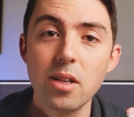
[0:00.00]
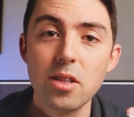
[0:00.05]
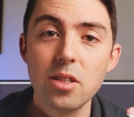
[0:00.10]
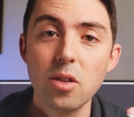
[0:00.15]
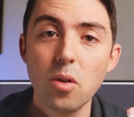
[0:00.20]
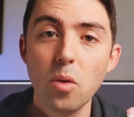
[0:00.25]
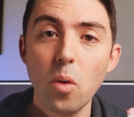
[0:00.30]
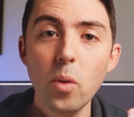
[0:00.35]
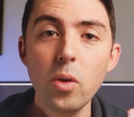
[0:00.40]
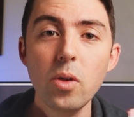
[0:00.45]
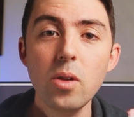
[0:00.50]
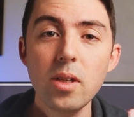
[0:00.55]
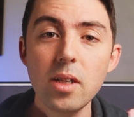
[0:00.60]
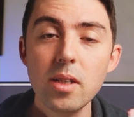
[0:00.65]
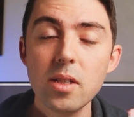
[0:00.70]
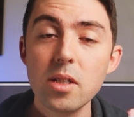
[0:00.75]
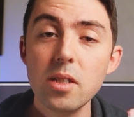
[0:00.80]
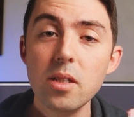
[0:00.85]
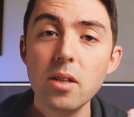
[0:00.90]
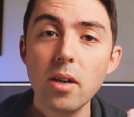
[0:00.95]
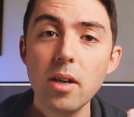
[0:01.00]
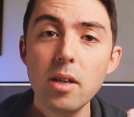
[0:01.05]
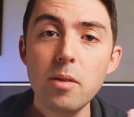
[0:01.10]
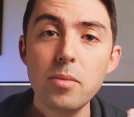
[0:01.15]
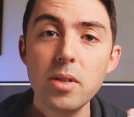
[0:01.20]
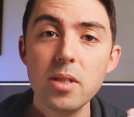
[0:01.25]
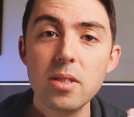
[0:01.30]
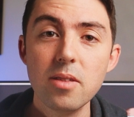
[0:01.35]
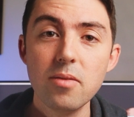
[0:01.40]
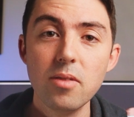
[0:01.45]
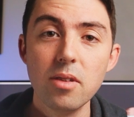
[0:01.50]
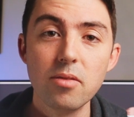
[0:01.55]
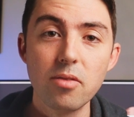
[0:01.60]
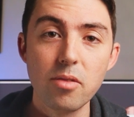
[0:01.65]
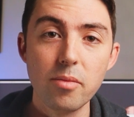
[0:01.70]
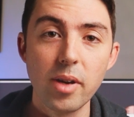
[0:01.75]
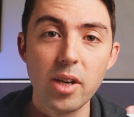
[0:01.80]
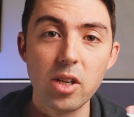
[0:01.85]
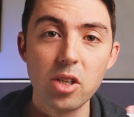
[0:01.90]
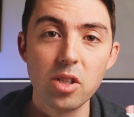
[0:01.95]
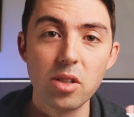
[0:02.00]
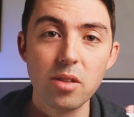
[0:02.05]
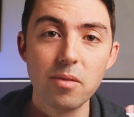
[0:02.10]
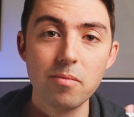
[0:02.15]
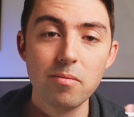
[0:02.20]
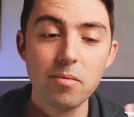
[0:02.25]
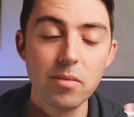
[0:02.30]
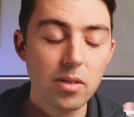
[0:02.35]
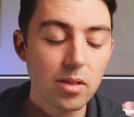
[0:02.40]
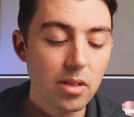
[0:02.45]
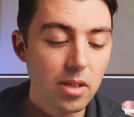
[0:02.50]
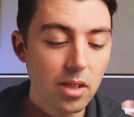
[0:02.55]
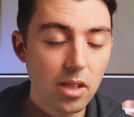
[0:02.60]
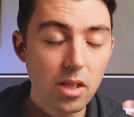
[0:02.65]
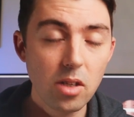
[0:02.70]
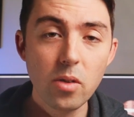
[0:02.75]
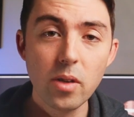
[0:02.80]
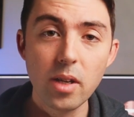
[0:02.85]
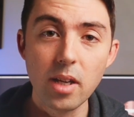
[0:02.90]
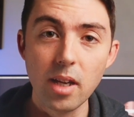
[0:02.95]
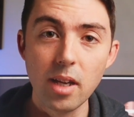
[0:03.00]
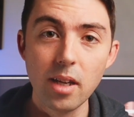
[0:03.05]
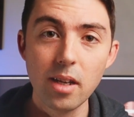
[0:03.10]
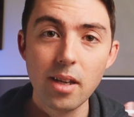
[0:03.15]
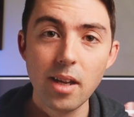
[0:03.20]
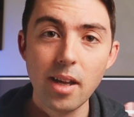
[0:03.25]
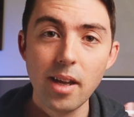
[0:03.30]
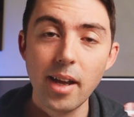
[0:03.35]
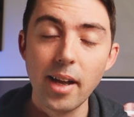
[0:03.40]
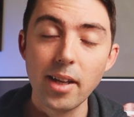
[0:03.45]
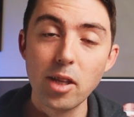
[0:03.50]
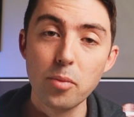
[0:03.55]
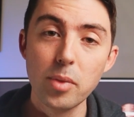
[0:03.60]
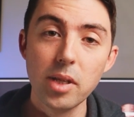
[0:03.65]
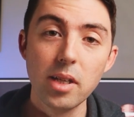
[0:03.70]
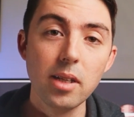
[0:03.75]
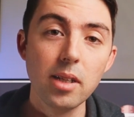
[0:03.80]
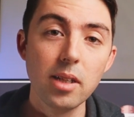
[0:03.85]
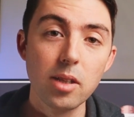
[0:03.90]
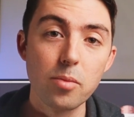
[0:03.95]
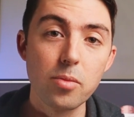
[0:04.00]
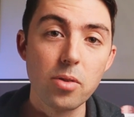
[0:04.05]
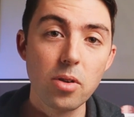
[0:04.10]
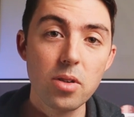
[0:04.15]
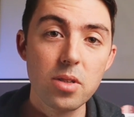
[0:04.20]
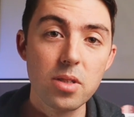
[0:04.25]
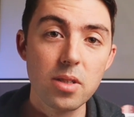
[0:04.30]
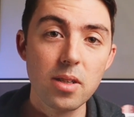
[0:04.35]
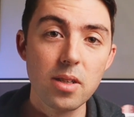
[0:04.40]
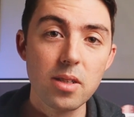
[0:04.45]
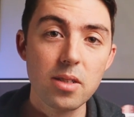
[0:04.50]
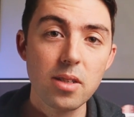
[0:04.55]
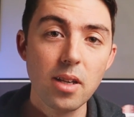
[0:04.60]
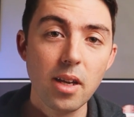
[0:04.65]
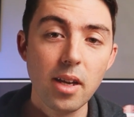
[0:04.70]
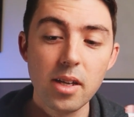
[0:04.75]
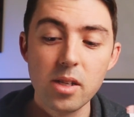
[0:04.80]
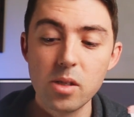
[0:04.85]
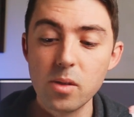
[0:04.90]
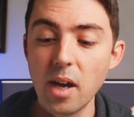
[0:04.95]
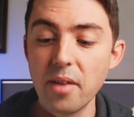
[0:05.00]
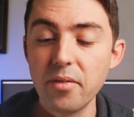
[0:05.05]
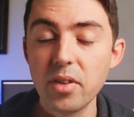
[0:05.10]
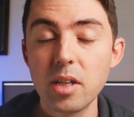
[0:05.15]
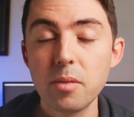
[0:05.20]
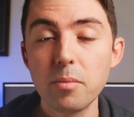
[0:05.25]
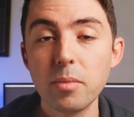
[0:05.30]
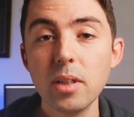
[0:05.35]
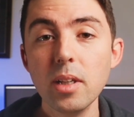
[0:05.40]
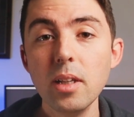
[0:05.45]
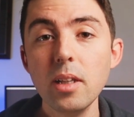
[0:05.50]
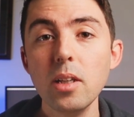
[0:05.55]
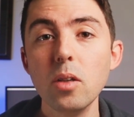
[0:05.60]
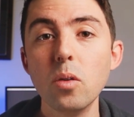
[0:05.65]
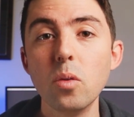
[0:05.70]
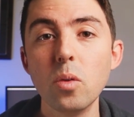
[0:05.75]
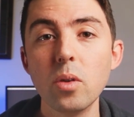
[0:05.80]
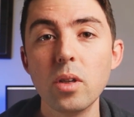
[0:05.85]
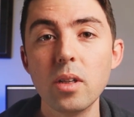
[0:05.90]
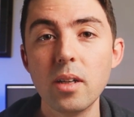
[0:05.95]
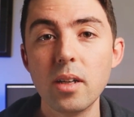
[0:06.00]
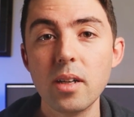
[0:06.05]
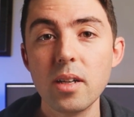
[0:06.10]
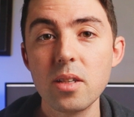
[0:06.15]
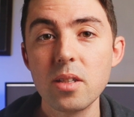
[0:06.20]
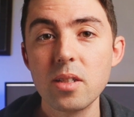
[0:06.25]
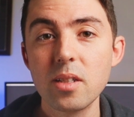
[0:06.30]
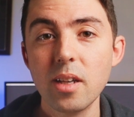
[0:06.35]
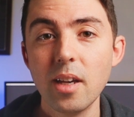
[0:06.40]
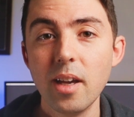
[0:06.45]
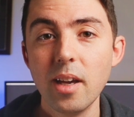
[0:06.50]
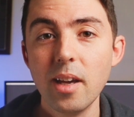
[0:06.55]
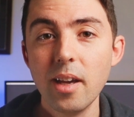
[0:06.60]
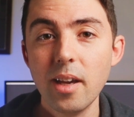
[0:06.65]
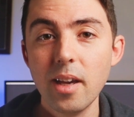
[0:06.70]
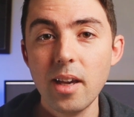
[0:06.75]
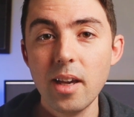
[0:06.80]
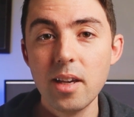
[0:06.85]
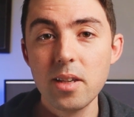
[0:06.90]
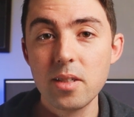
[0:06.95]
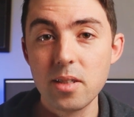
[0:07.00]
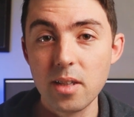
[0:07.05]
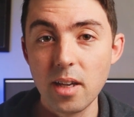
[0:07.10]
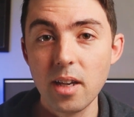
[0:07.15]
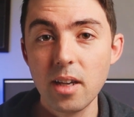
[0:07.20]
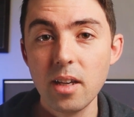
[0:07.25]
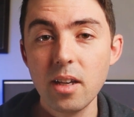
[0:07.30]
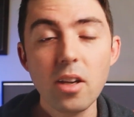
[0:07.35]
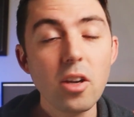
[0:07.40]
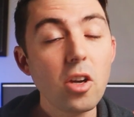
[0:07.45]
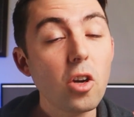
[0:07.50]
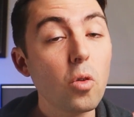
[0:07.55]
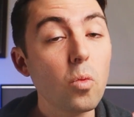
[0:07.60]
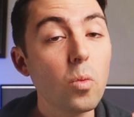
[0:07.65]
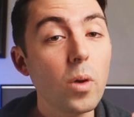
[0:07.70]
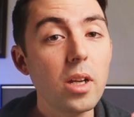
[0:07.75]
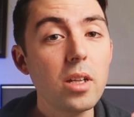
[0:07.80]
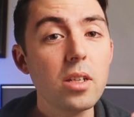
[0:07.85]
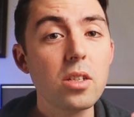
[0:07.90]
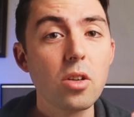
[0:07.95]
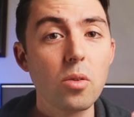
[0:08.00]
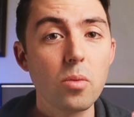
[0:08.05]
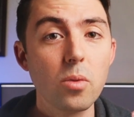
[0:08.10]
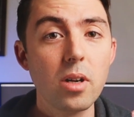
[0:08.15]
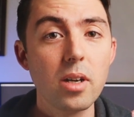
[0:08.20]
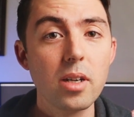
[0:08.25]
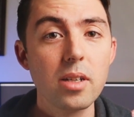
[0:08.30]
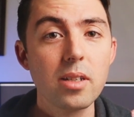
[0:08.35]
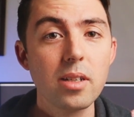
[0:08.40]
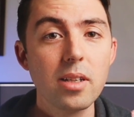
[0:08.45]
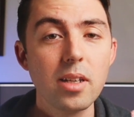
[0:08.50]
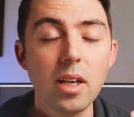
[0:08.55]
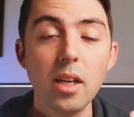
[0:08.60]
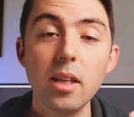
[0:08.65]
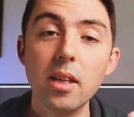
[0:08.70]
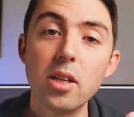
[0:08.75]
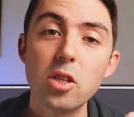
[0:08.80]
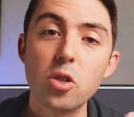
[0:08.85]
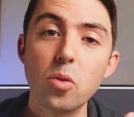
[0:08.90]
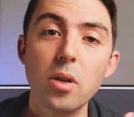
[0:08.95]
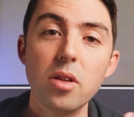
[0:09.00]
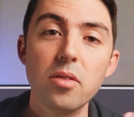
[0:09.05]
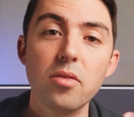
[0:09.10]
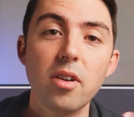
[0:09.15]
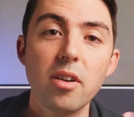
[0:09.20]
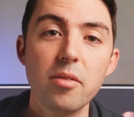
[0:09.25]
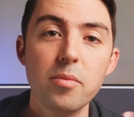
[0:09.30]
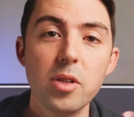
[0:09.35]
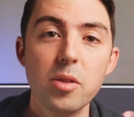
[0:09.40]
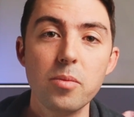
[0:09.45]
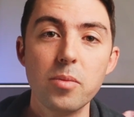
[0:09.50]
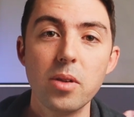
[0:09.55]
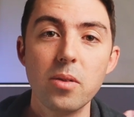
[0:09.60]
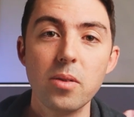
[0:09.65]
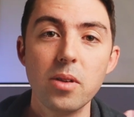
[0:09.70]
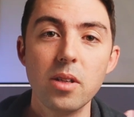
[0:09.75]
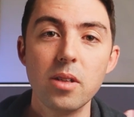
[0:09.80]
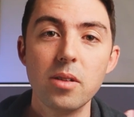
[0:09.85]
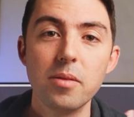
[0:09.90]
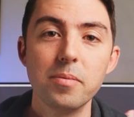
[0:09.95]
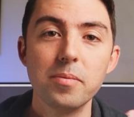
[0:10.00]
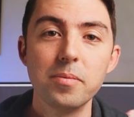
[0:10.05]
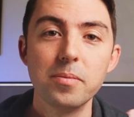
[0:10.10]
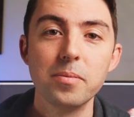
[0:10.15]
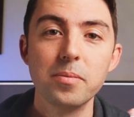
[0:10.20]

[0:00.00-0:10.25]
So all you need is 9 bits of information in your head at the beginning of the process to have a completely organised essay ready to write in that 25-minute period.